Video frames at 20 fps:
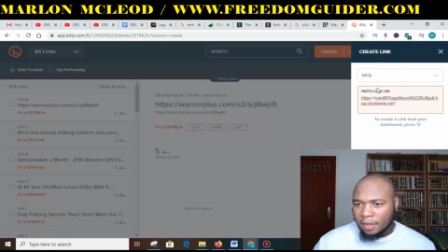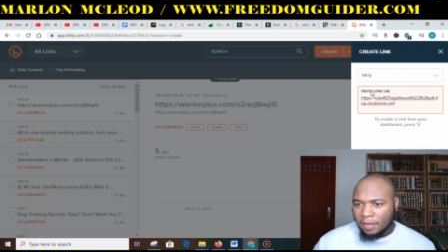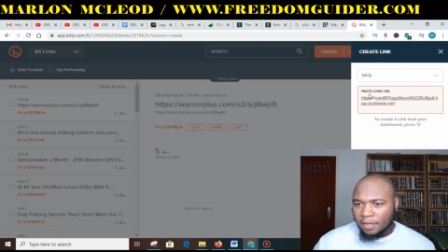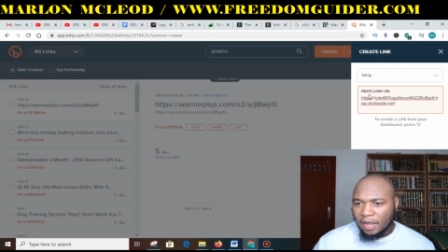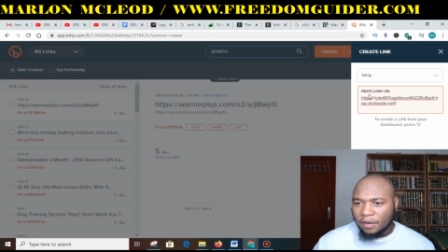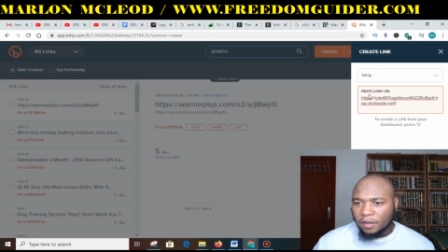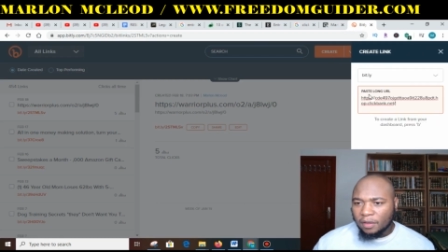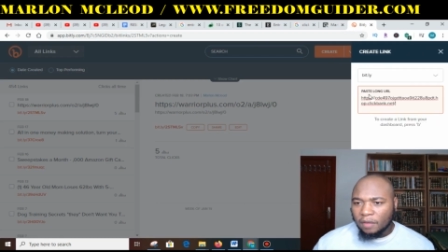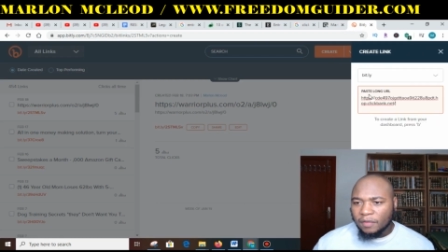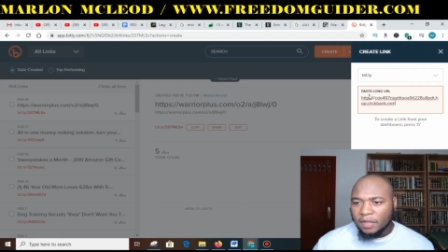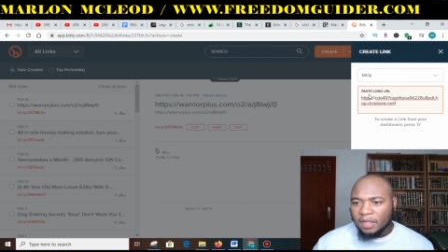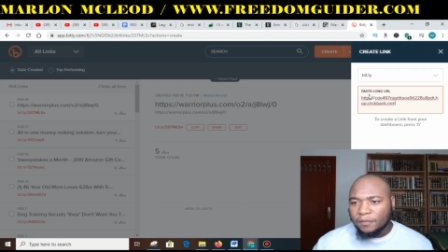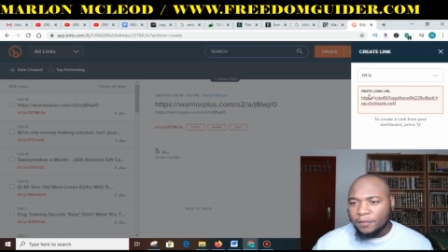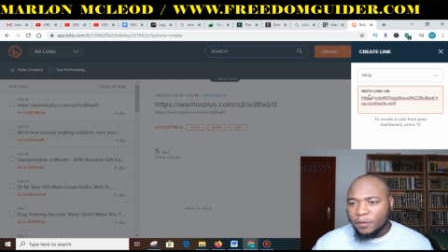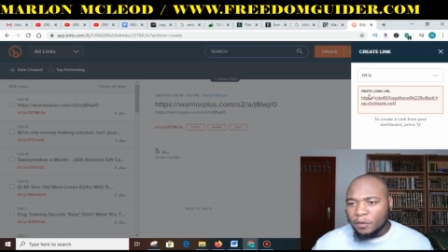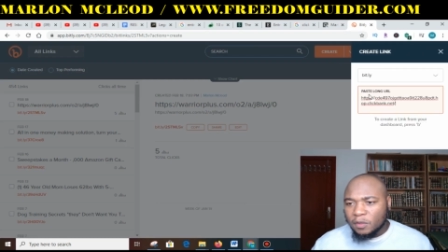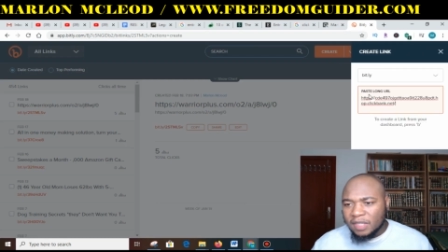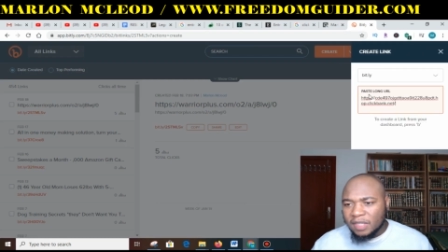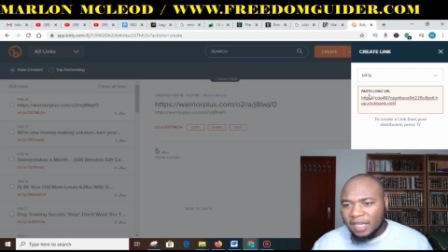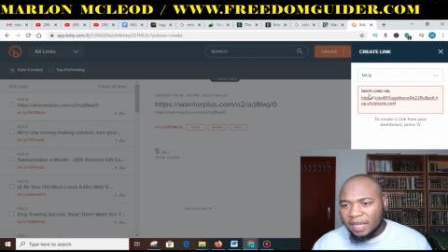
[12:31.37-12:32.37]
Then give it a
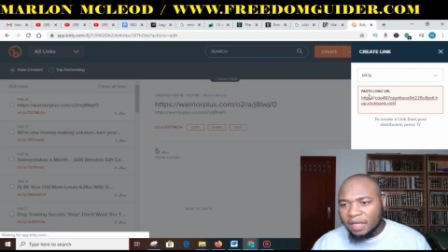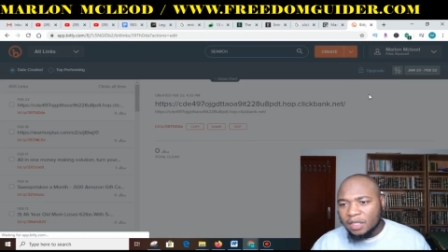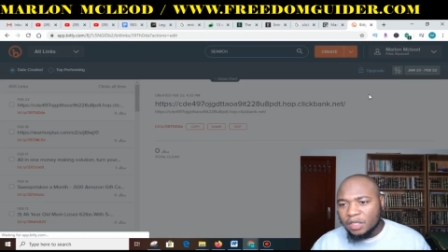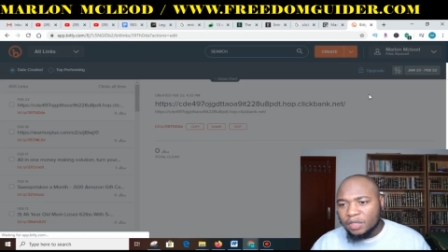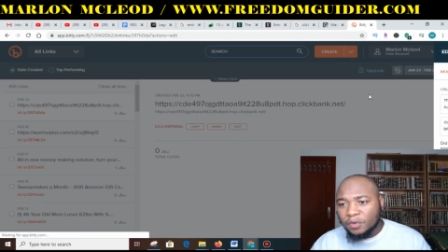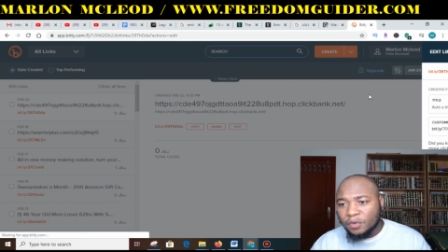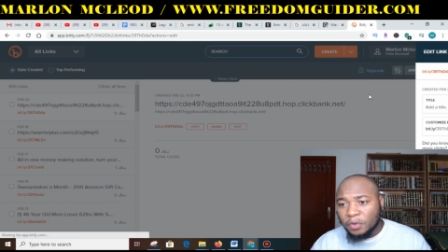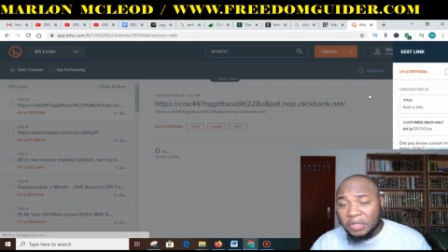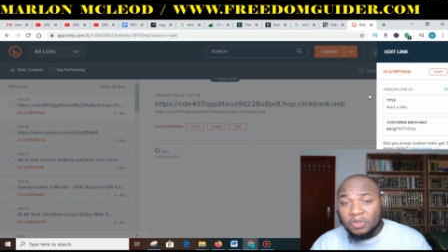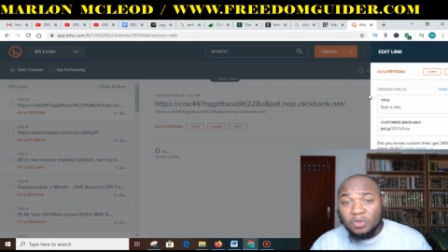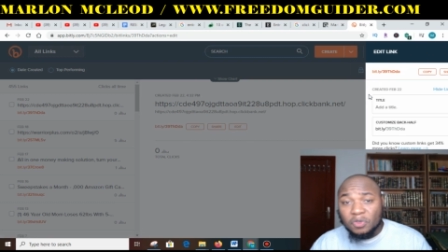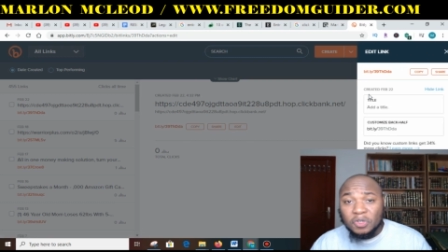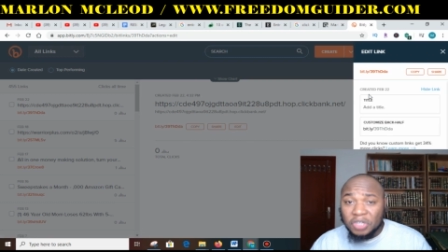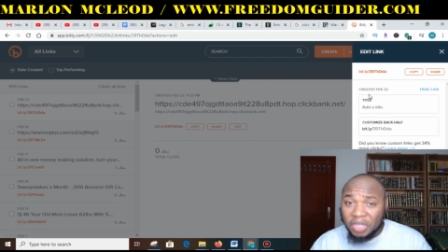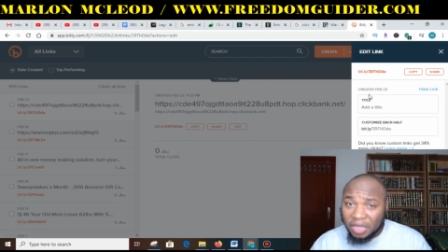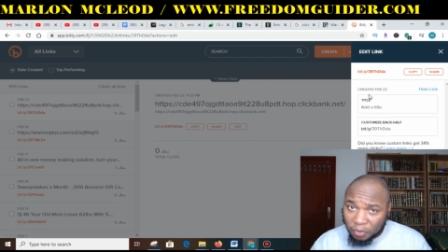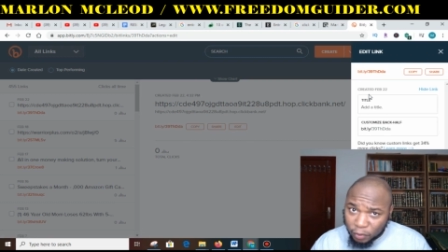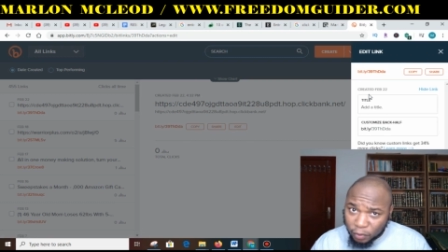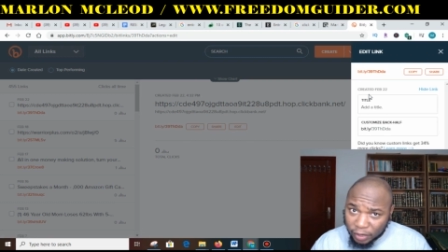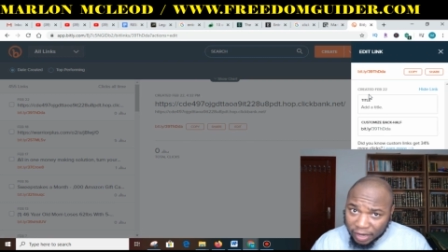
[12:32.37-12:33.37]
few seconds for it to
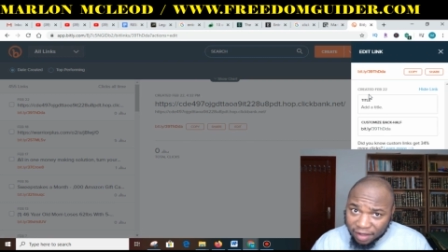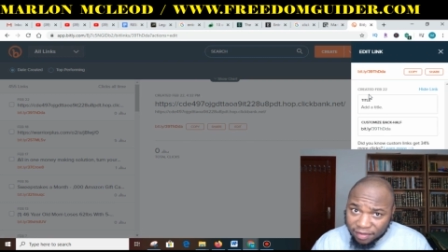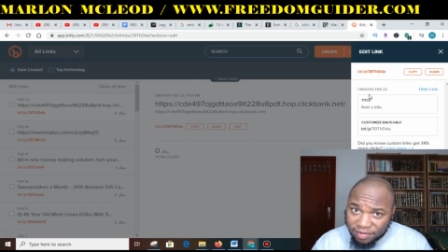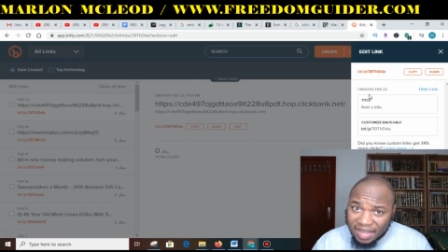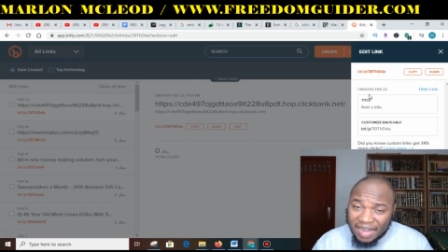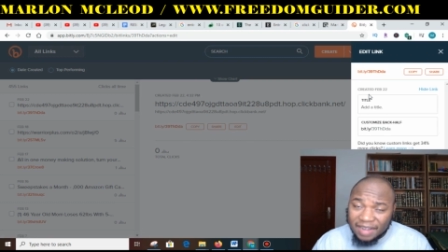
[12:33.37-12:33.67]
generate